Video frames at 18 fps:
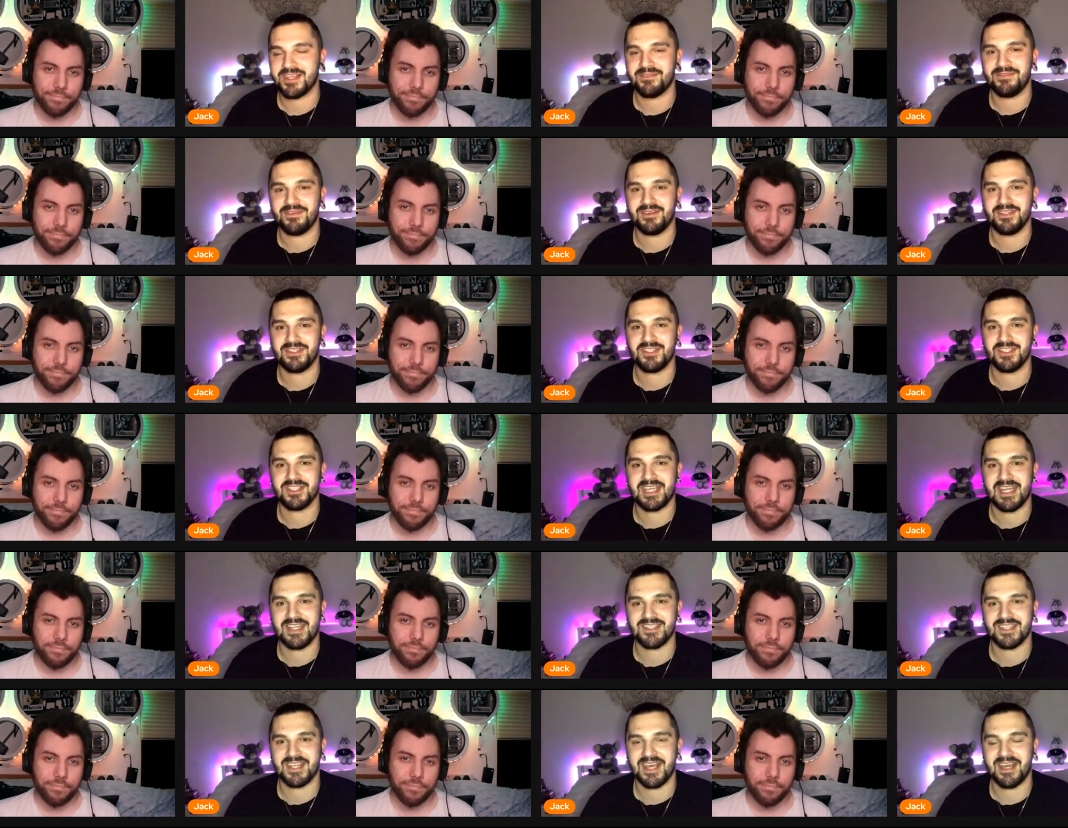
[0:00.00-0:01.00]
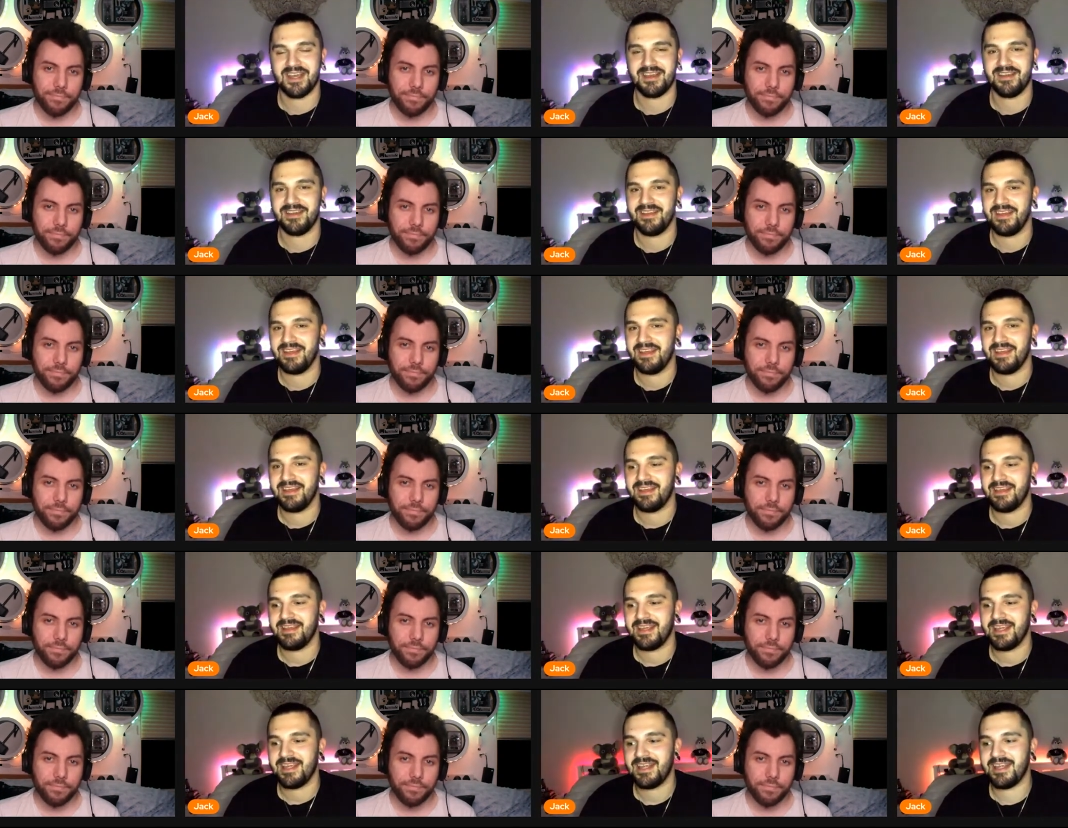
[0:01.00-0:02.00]
Speaker 1: I feel it just gets that
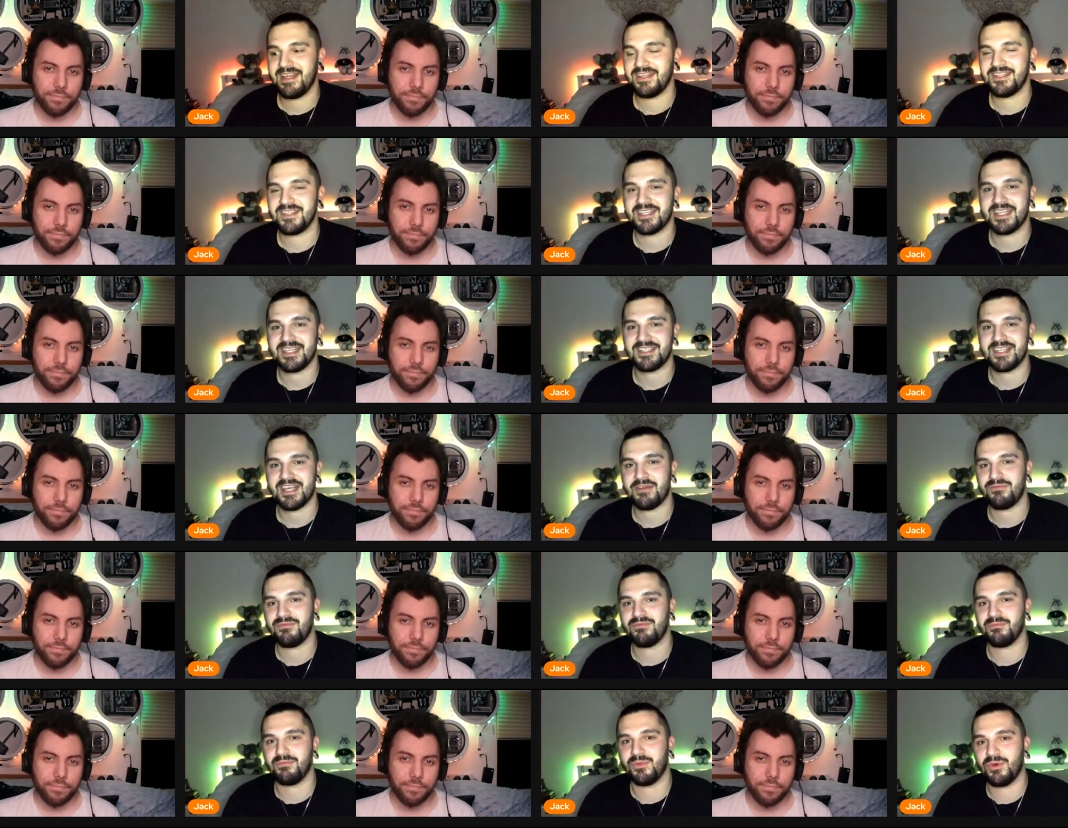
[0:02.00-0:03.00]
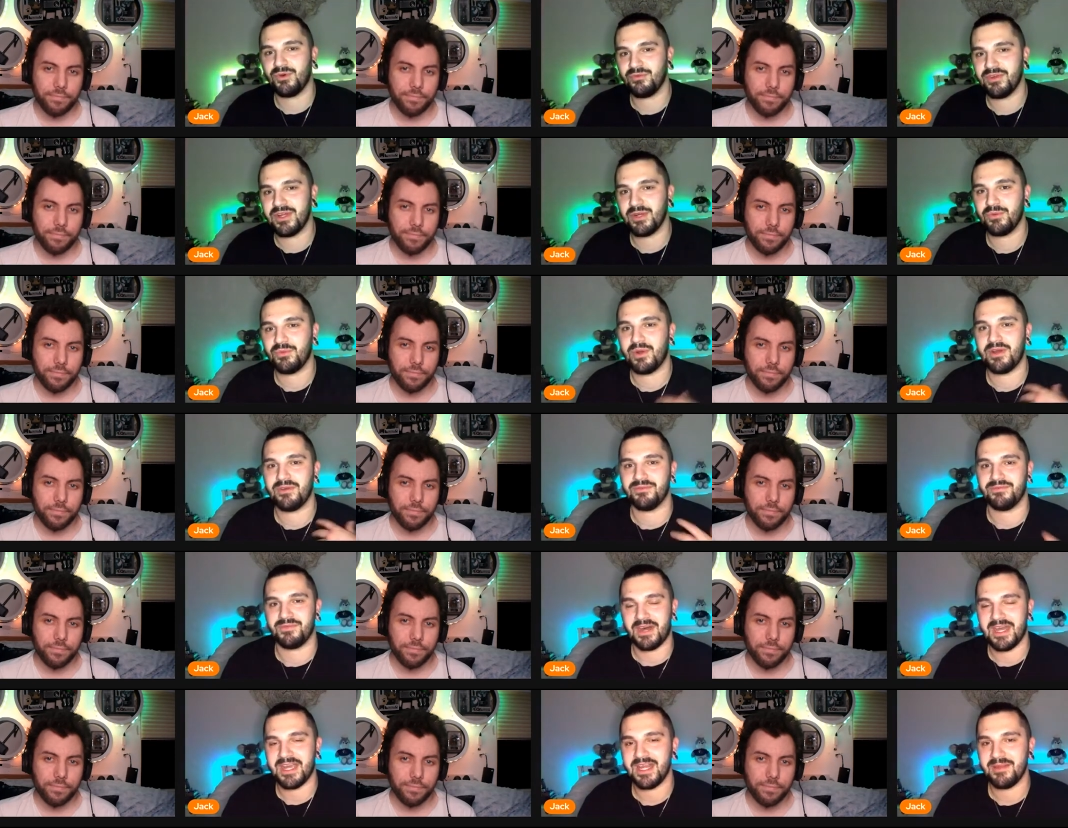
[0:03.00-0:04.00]
it just gets that more real world
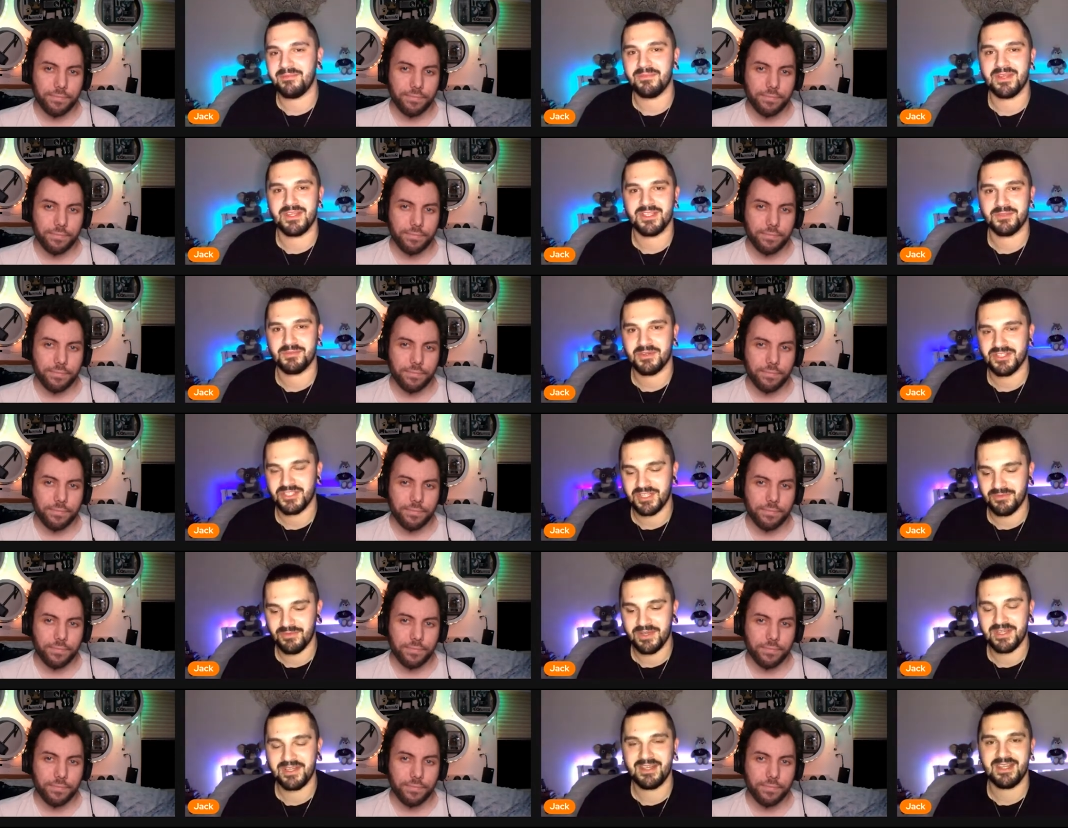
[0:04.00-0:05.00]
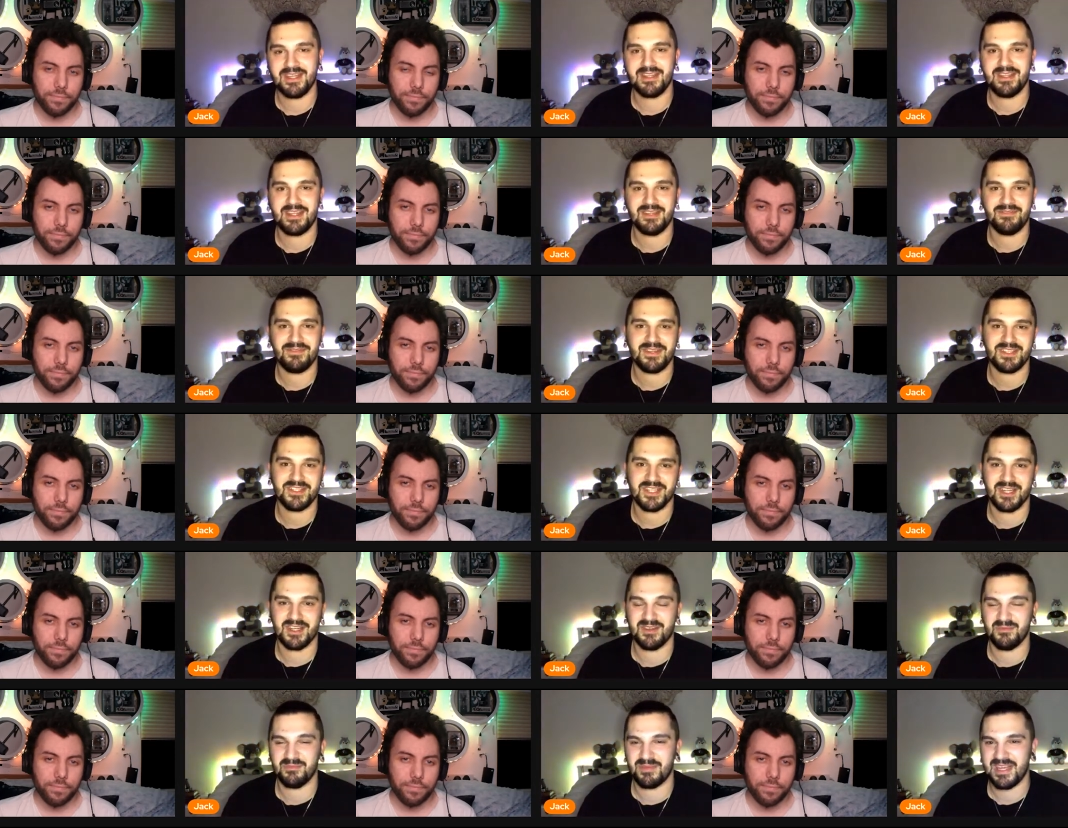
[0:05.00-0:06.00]
vibe, but especially when if it's
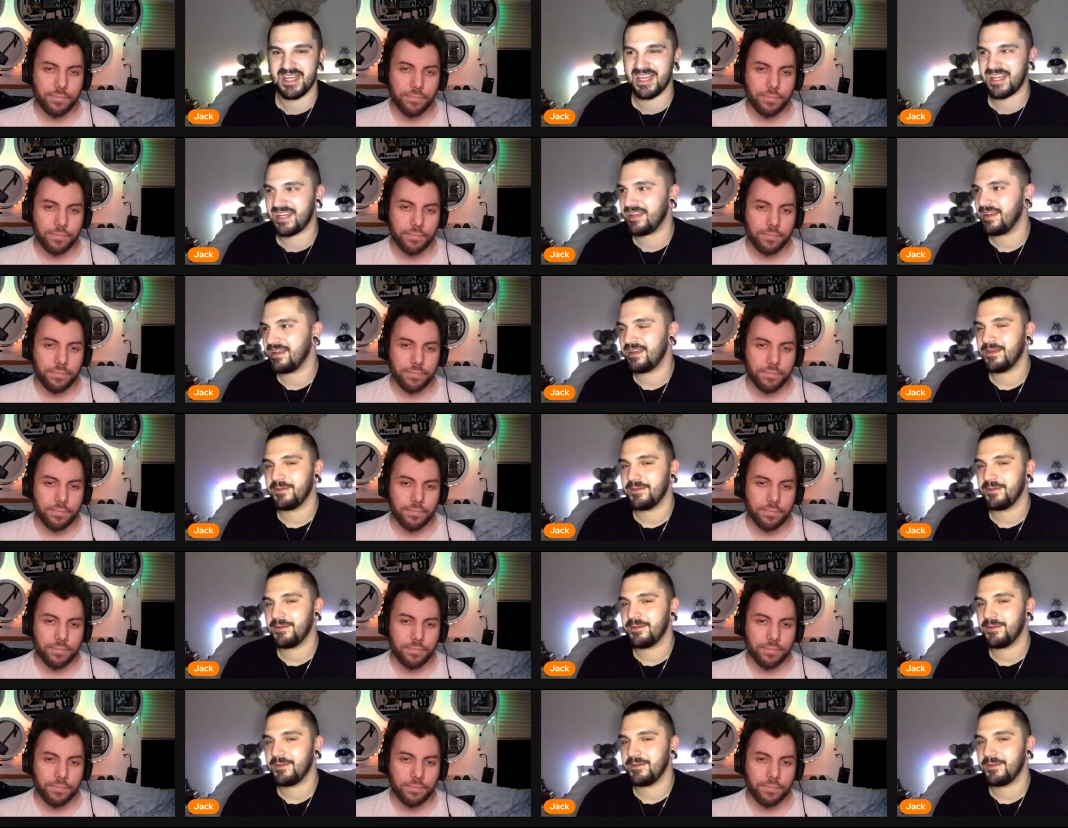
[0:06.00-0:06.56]
going to be